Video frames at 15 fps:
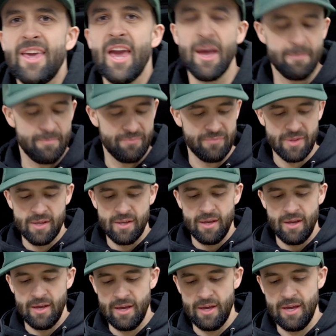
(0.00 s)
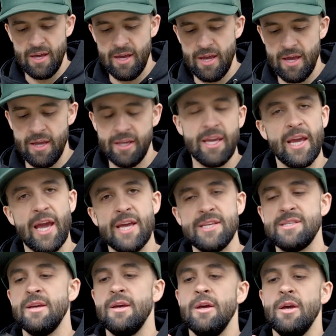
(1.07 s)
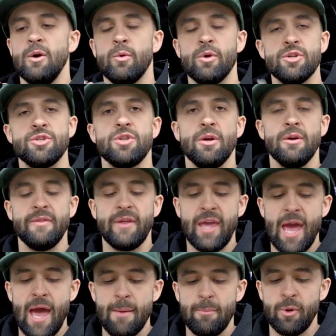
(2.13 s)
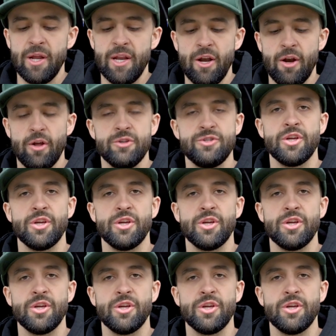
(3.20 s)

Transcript: Okay guys, we're installing the cap, we're getting it all